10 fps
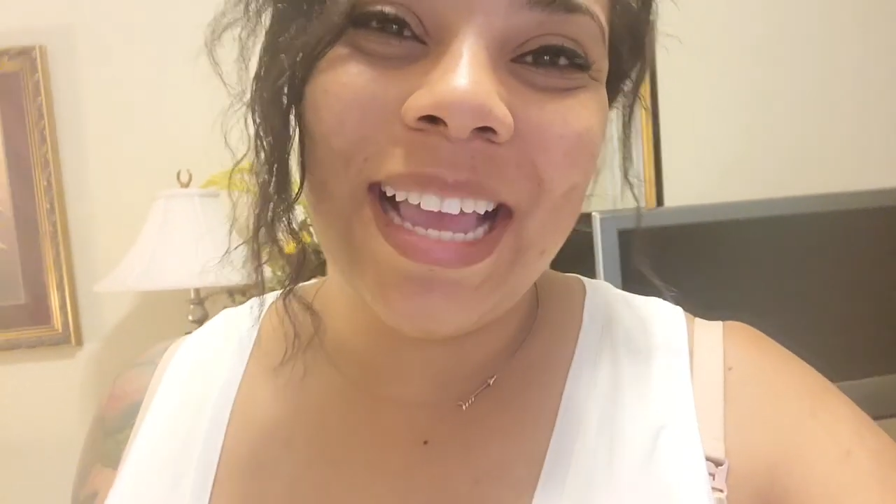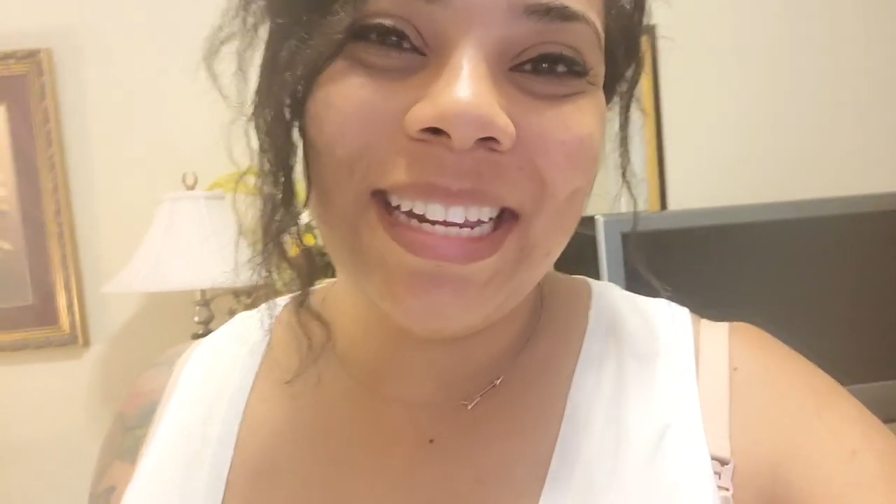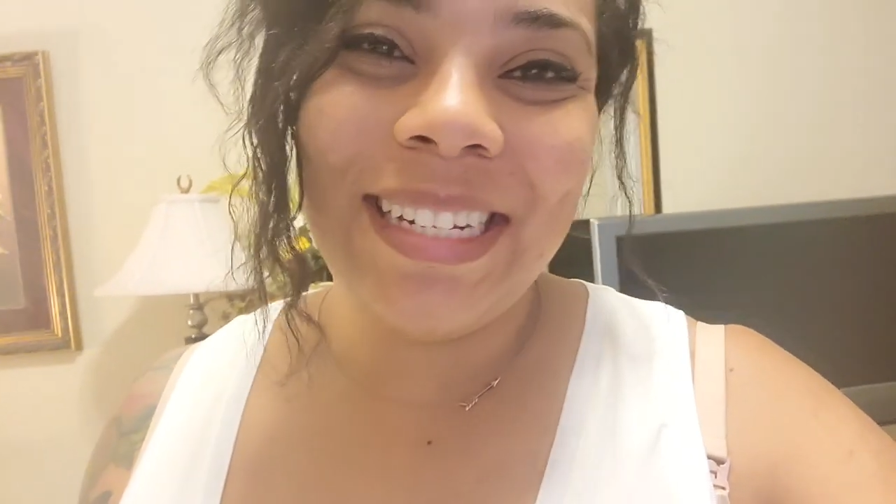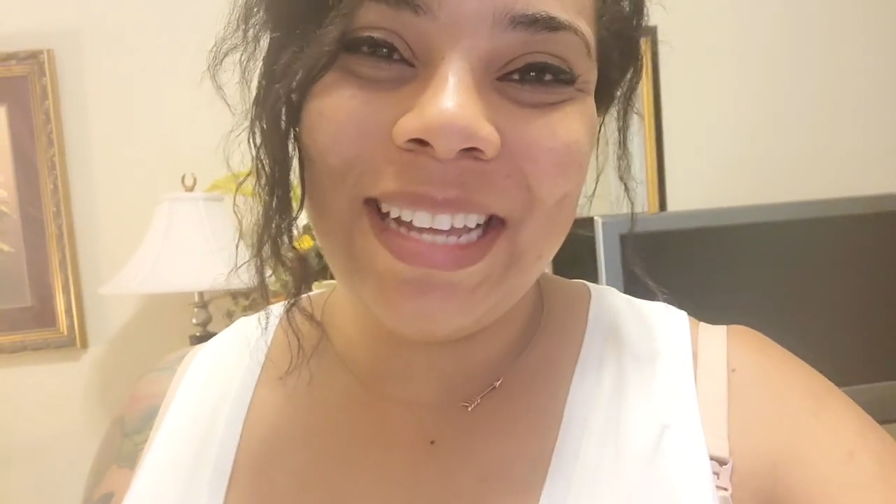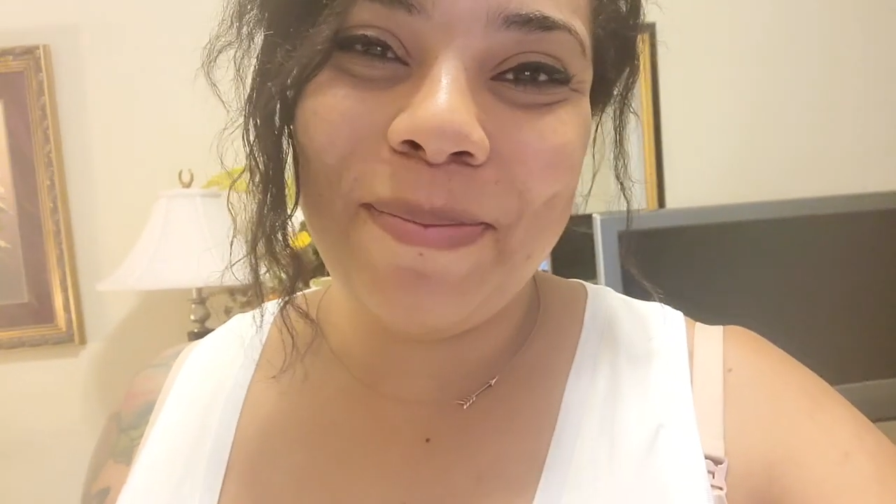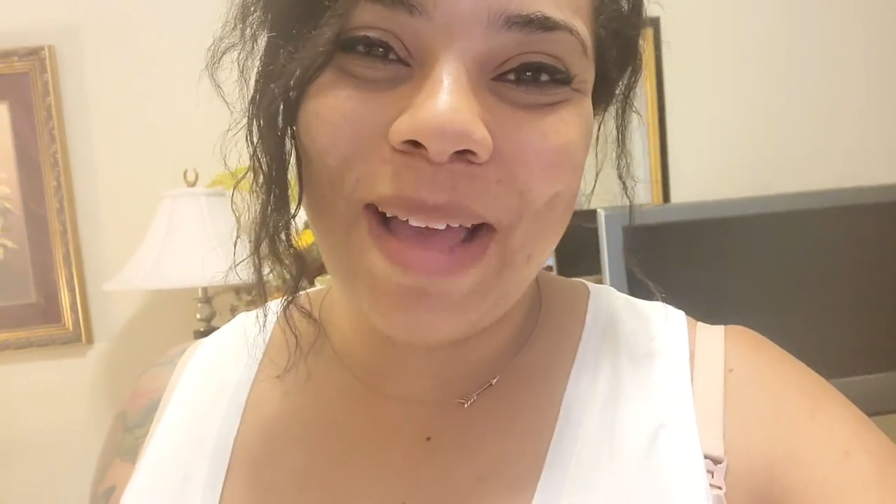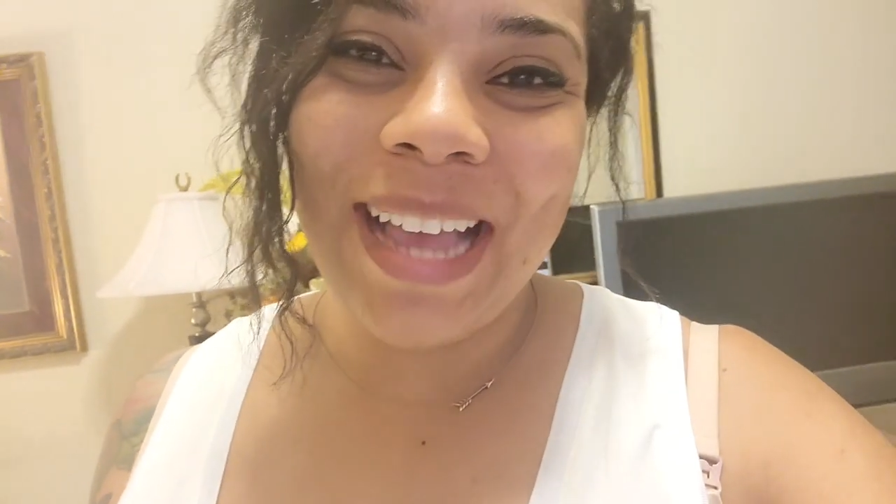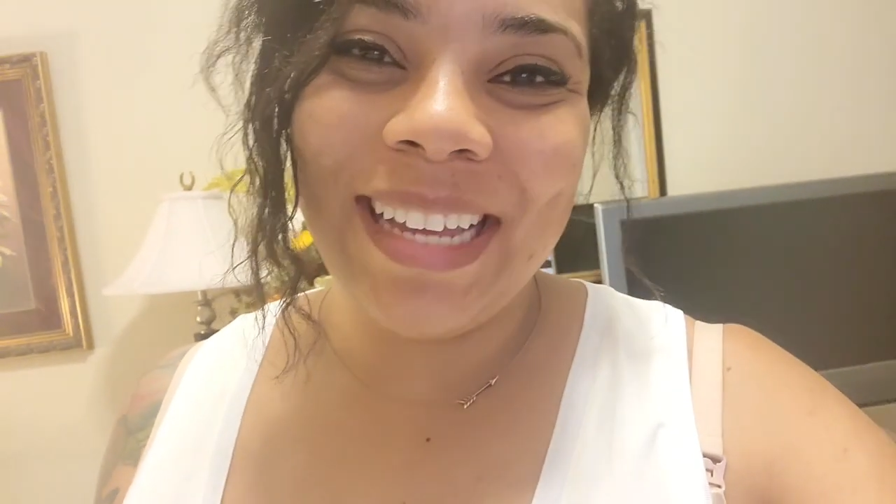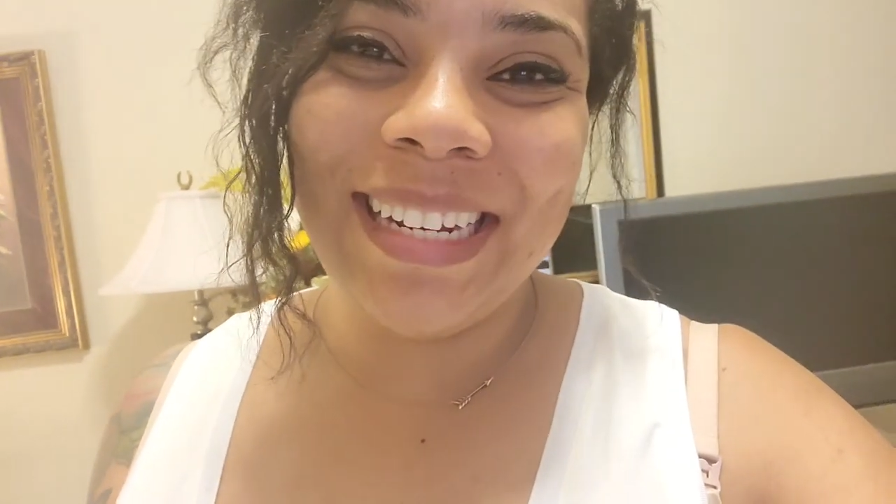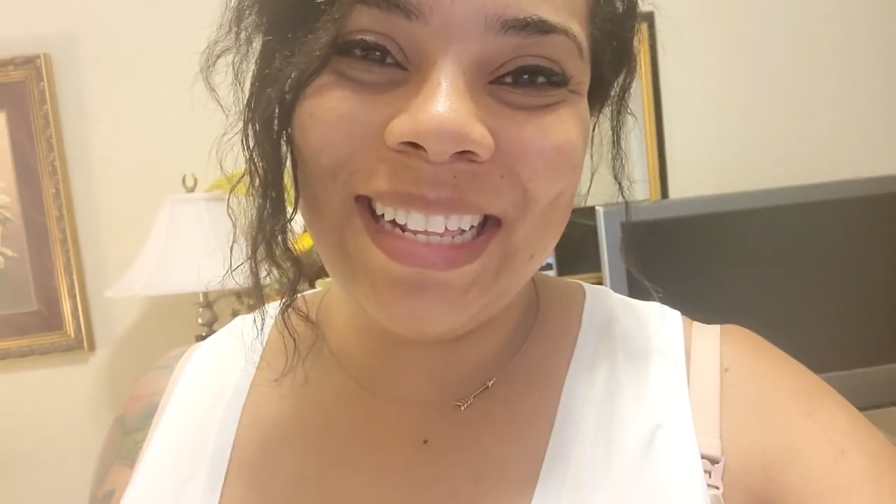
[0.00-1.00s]
I need to get
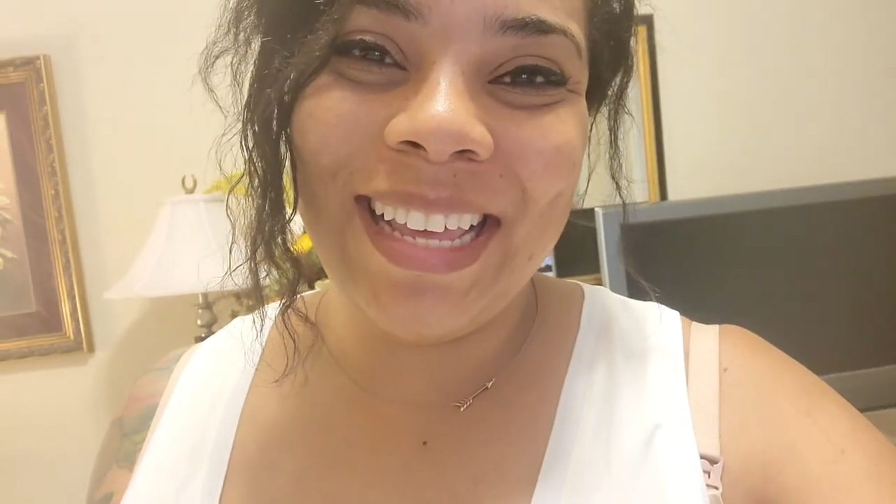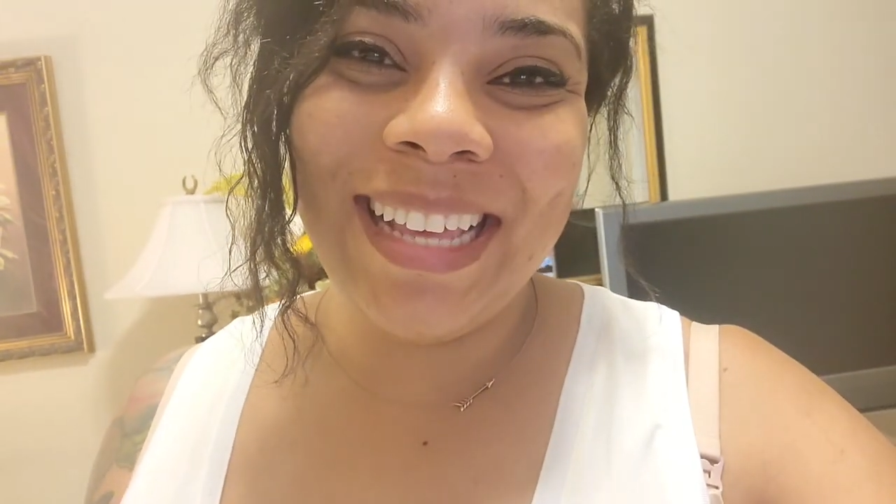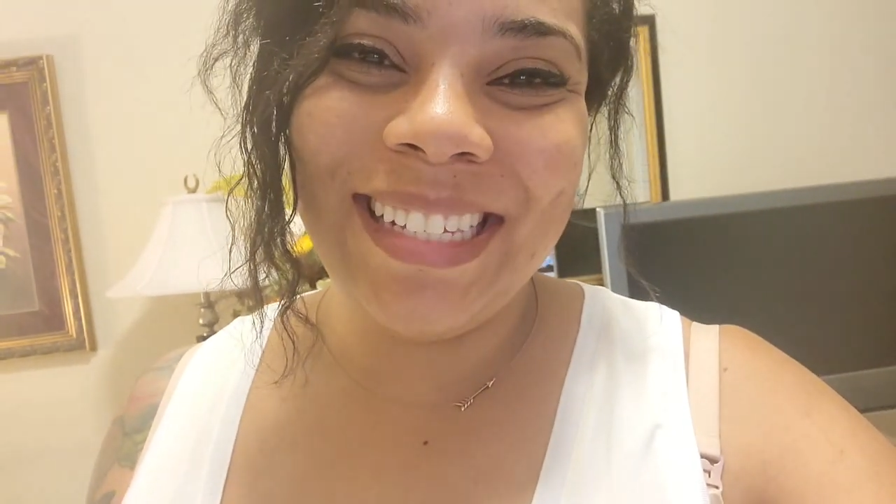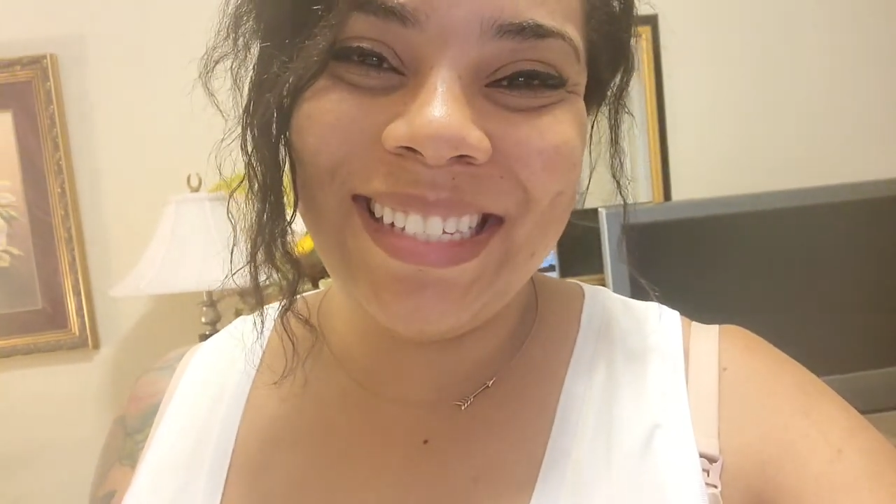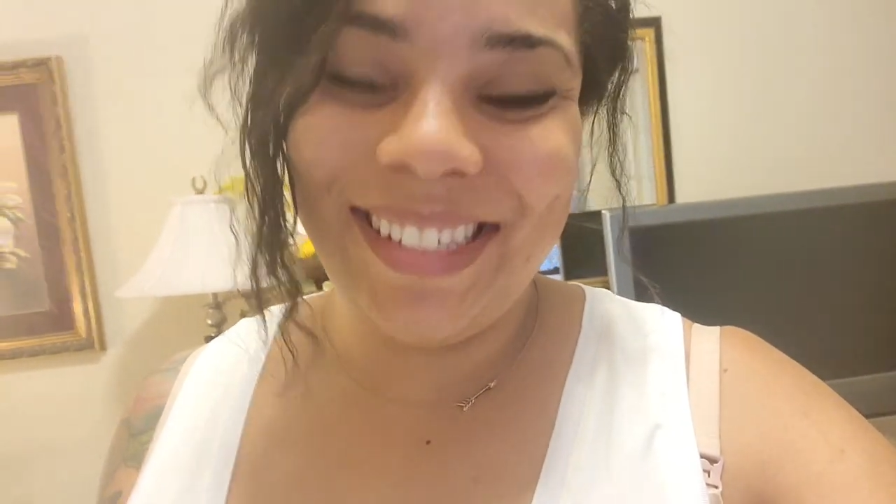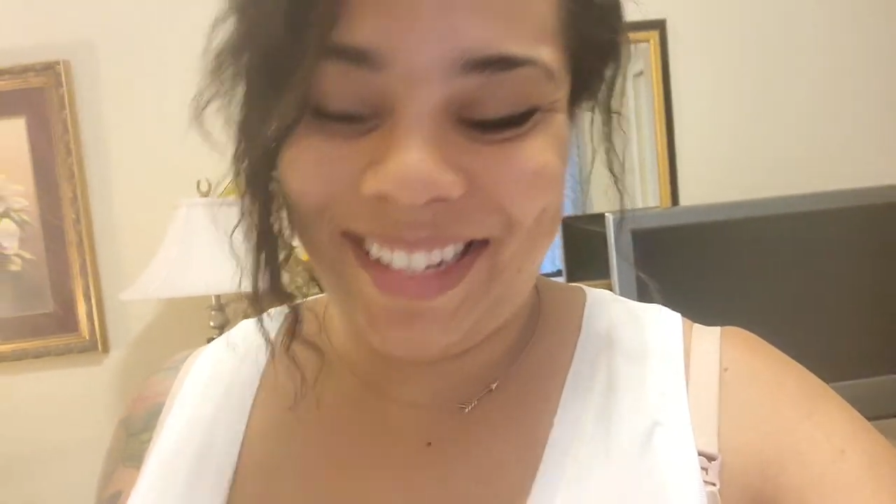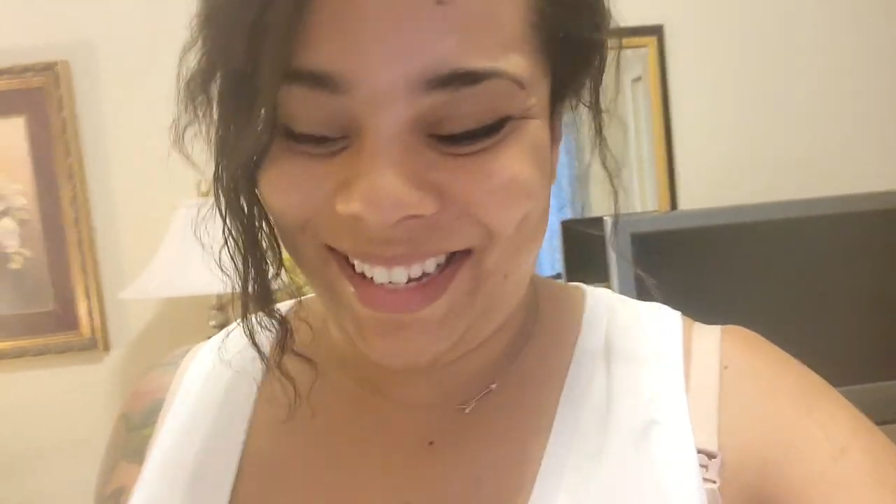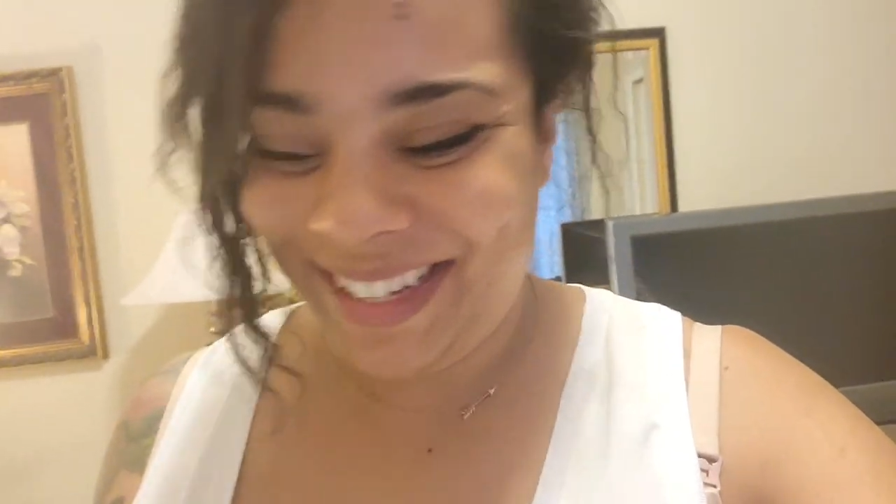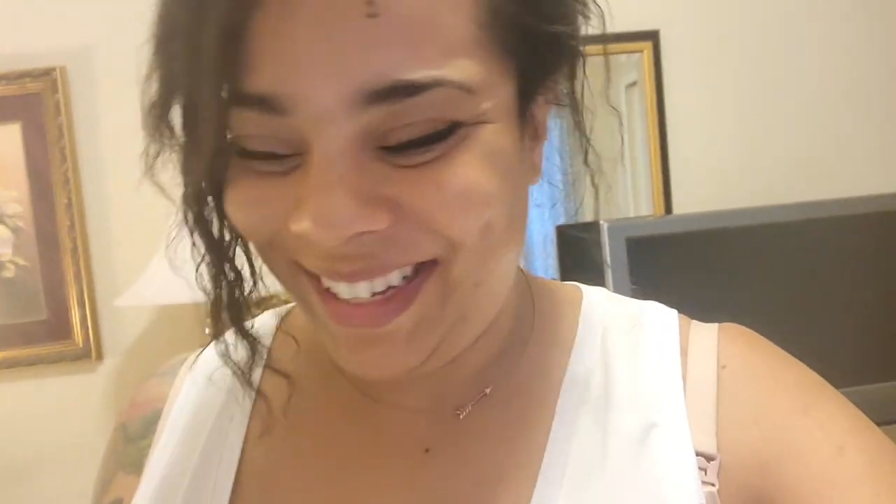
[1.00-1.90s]
back into this.